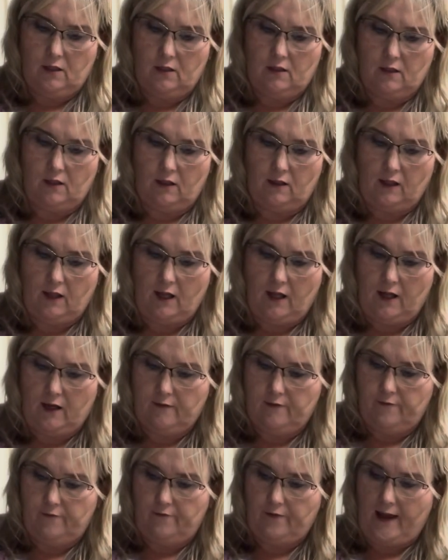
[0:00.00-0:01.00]
a lot of
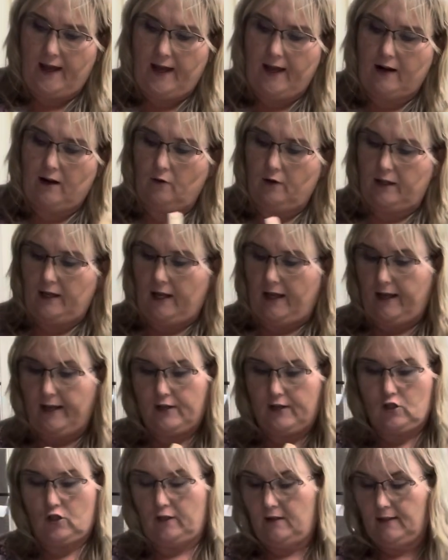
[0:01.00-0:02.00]
fat on it.
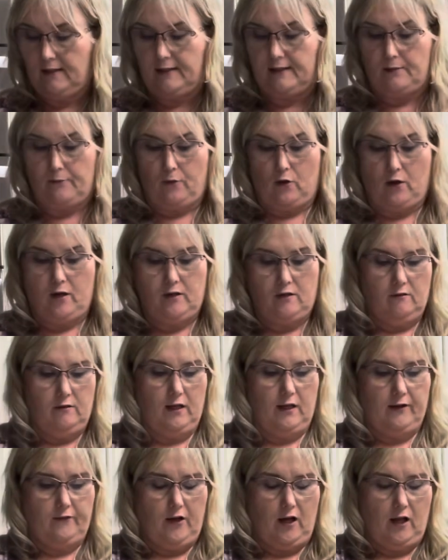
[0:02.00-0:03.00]
Actually, this is a brand new
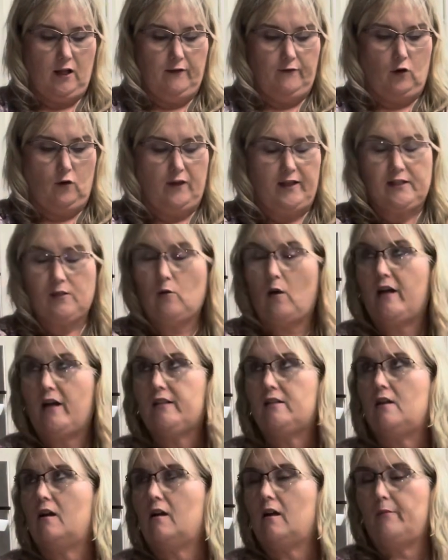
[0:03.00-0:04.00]
thing of olive oil. That's why it's
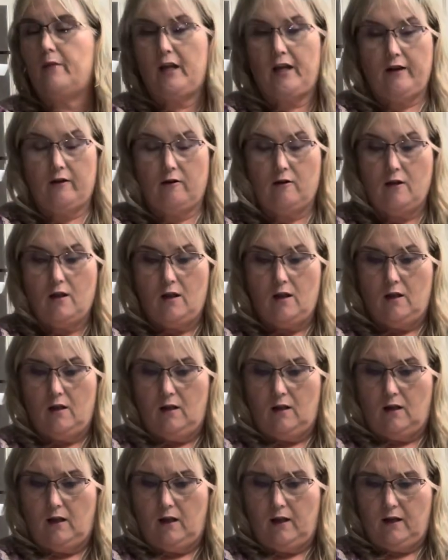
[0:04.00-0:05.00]
not coming out.
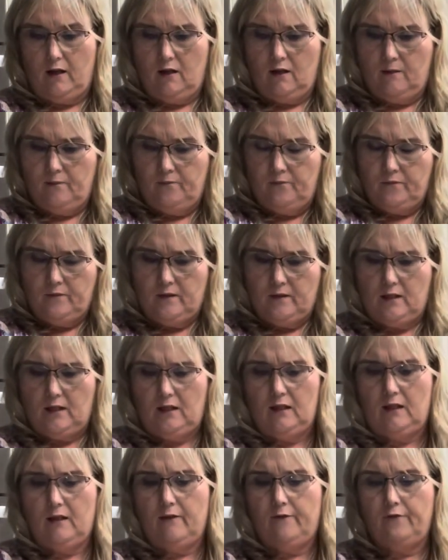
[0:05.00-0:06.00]

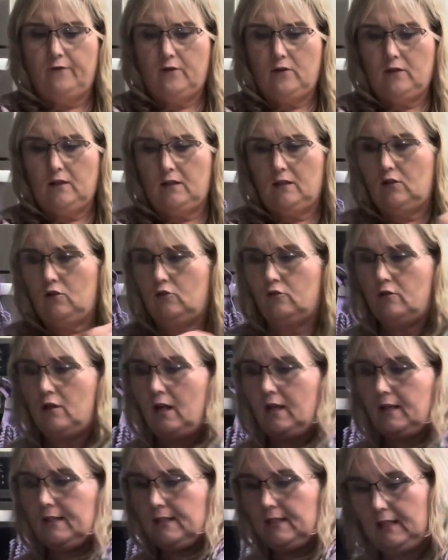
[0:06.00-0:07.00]
If you're
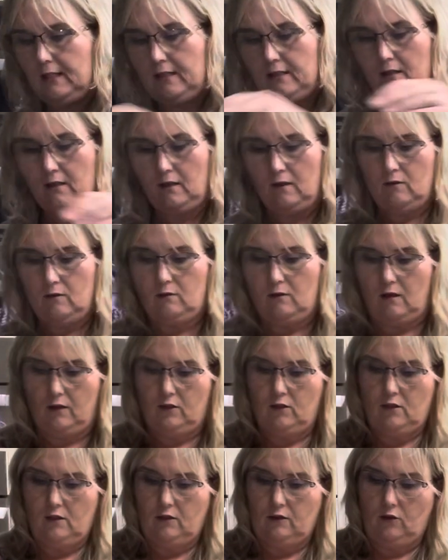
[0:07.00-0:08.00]
not seeing a
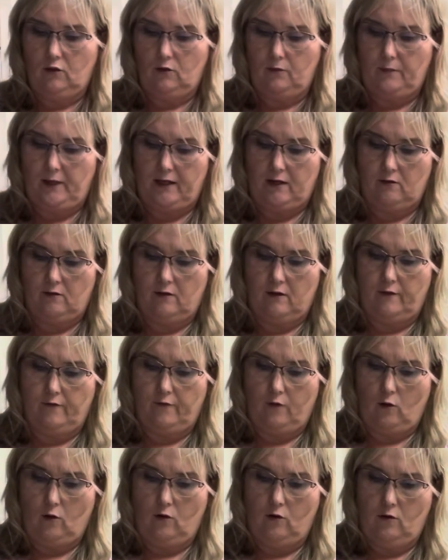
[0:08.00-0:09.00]
good little amount of
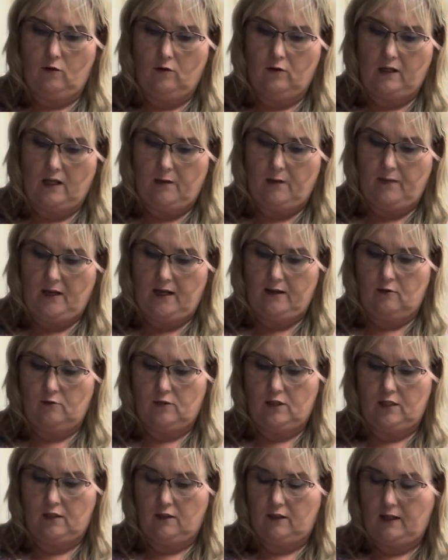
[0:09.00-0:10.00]
oil come out
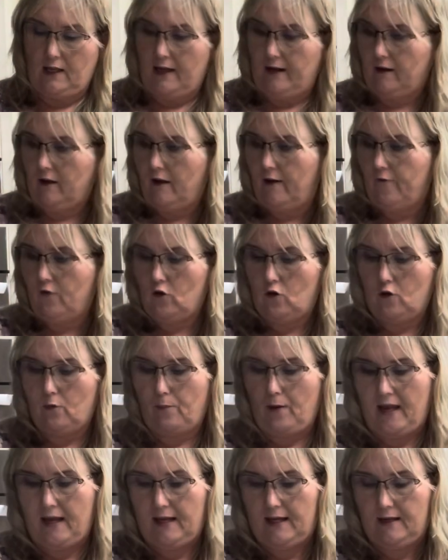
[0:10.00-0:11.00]
to kind of cover your
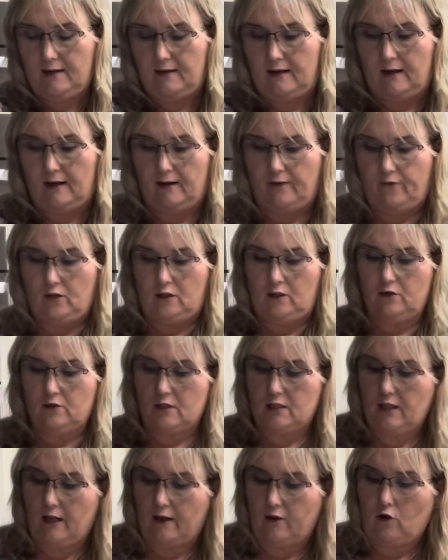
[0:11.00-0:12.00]
pan, and if it
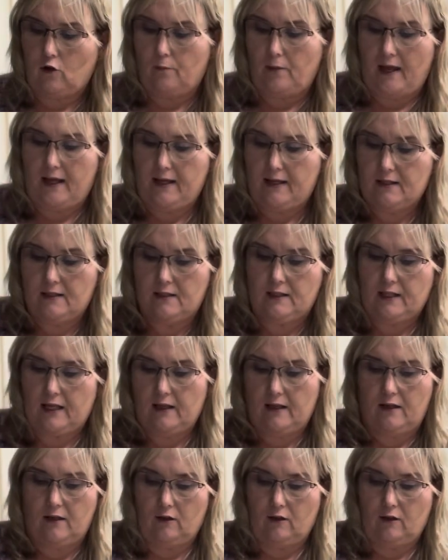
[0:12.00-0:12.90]
looks like your bacon's getting